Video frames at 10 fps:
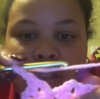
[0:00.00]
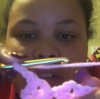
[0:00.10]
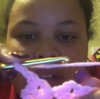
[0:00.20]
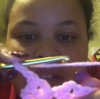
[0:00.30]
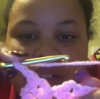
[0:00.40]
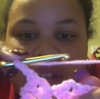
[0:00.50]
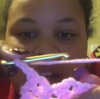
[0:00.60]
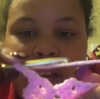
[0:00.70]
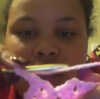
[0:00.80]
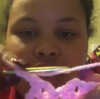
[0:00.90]
the
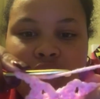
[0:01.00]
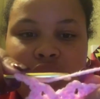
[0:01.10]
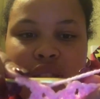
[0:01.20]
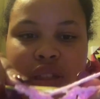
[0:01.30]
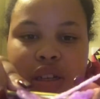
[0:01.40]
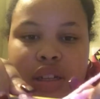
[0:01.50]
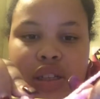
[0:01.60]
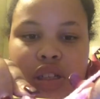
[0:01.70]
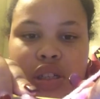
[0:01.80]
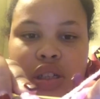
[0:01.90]
next
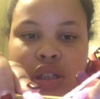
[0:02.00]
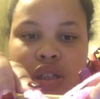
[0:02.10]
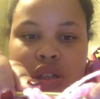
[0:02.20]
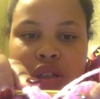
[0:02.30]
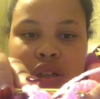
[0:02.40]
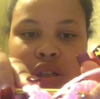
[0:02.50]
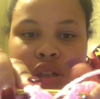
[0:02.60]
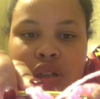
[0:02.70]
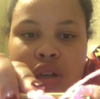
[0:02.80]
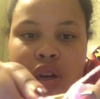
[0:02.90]
stitch
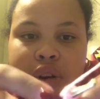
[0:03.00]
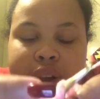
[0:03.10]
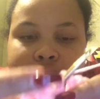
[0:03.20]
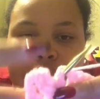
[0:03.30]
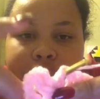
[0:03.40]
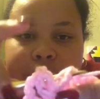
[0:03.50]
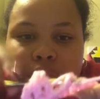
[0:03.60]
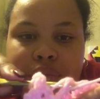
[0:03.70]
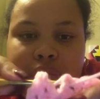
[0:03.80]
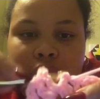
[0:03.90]
right here,
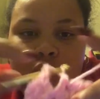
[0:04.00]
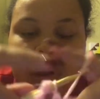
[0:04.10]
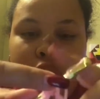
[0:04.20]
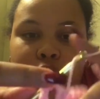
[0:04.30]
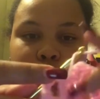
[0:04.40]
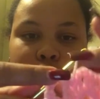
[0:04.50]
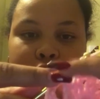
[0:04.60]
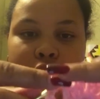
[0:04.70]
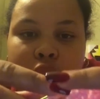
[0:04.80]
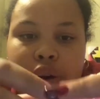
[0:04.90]
we're
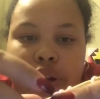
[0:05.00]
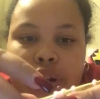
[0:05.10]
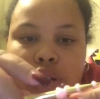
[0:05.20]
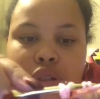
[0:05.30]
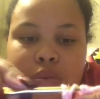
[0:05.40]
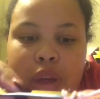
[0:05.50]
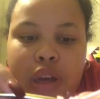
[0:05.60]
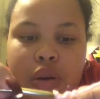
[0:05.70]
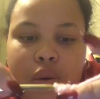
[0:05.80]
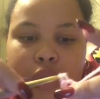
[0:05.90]
going to make a
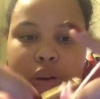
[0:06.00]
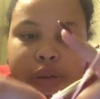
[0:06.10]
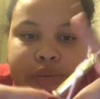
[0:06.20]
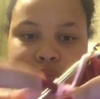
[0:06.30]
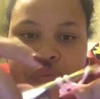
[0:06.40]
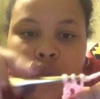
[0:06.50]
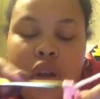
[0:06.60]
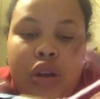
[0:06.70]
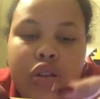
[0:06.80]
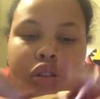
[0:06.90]
corner.
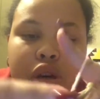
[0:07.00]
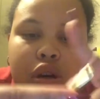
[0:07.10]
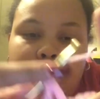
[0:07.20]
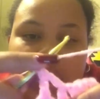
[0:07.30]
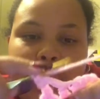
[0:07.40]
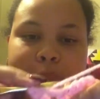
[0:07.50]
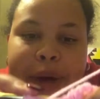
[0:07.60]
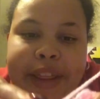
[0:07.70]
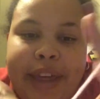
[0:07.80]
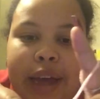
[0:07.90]
So by
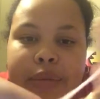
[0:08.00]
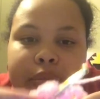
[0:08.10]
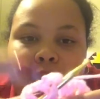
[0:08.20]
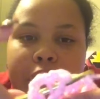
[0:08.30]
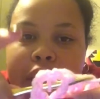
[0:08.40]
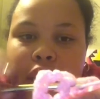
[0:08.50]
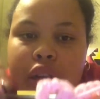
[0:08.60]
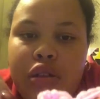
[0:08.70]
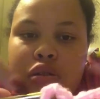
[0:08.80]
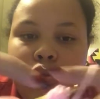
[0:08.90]
that
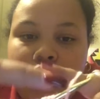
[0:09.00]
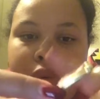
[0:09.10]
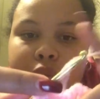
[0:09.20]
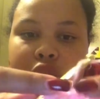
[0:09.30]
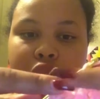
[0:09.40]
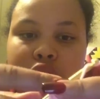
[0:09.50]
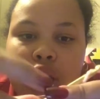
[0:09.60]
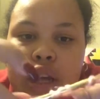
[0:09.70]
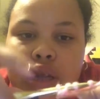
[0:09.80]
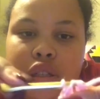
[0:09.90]
meaning 2 double
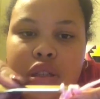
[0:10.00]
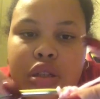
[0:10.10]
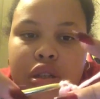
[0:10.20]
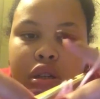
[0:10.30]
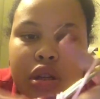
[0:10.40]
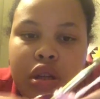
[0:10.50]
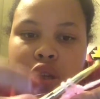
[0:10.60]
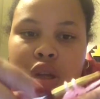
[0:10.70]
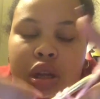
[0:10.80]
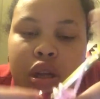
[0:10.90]
crochets,
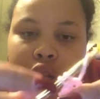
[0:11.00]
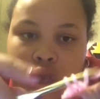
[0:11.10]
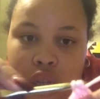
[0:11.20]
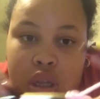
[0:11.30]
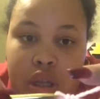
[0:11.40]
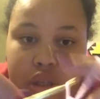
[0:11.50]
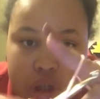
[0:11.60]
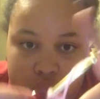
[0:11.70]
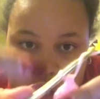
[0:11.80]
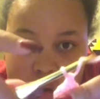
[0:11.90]

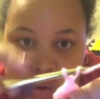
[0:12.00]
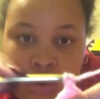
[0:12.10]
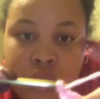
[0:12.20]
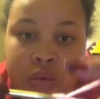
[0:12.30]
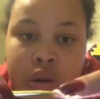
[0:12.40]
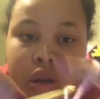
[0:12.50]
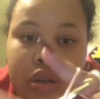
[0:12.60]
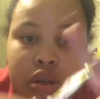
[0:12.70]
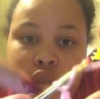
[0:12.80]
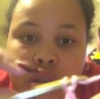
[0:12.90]
chain 2,
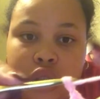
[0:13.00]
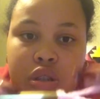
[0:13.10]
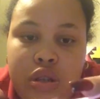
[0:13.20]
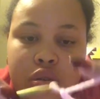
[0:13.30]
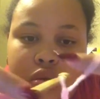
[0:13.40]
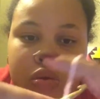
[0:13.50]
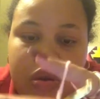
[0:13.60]
1, 2,